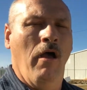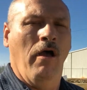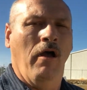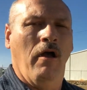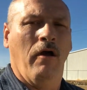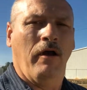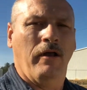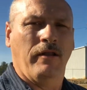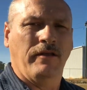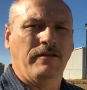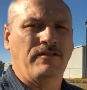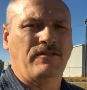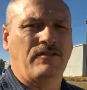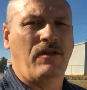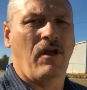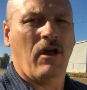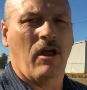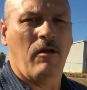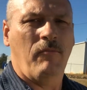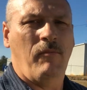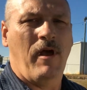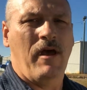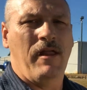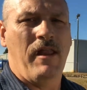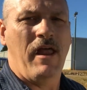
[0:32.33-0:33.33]
All right, let's talk
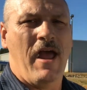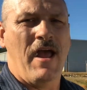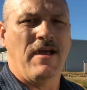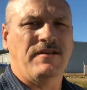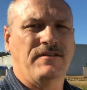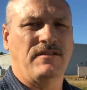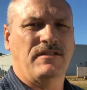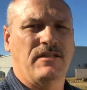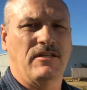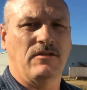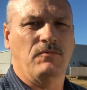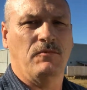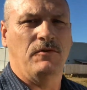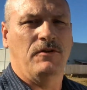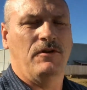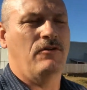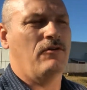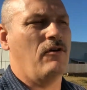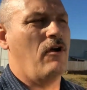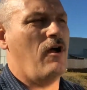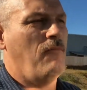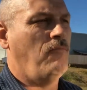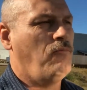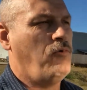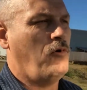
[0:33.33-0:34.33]
about access when you're
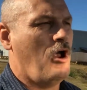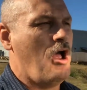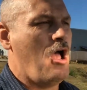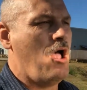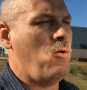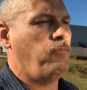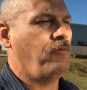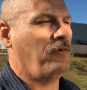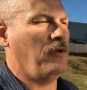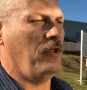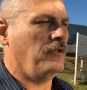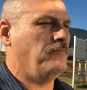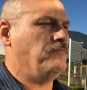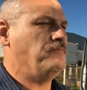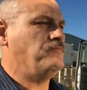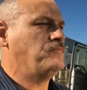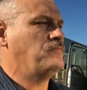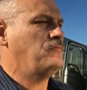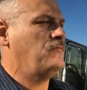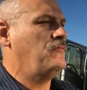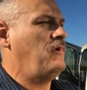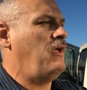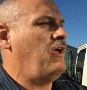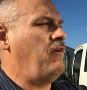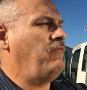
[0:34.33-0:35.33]
on property.
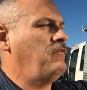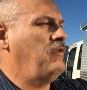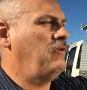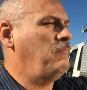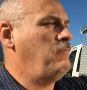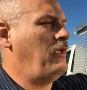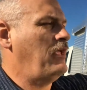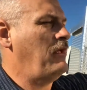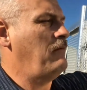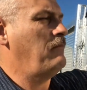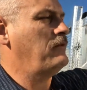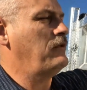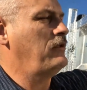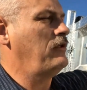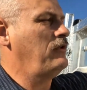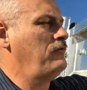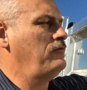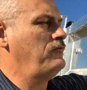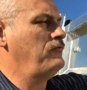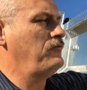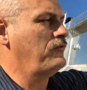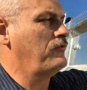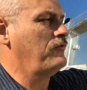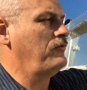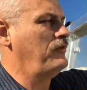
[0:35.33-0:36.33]
You have to be able to
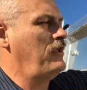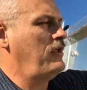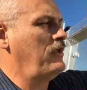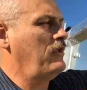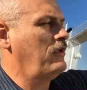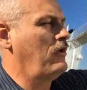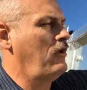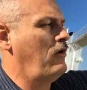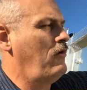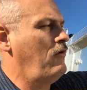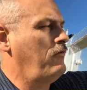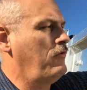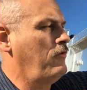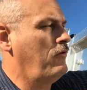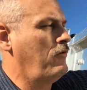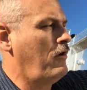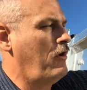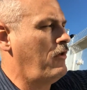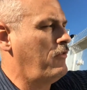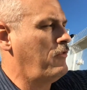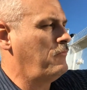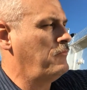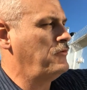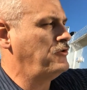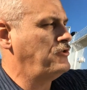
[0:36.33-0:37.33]
use your dingo, your
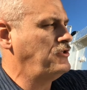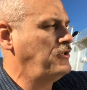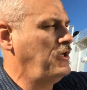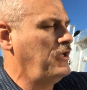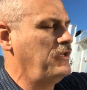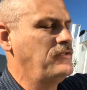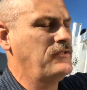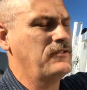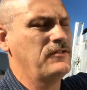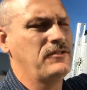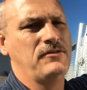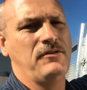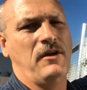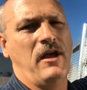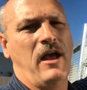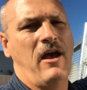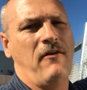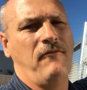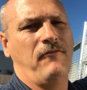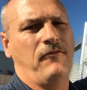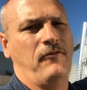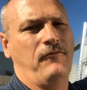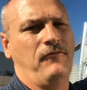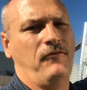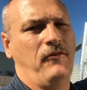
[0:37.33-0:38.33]
other machines that you have for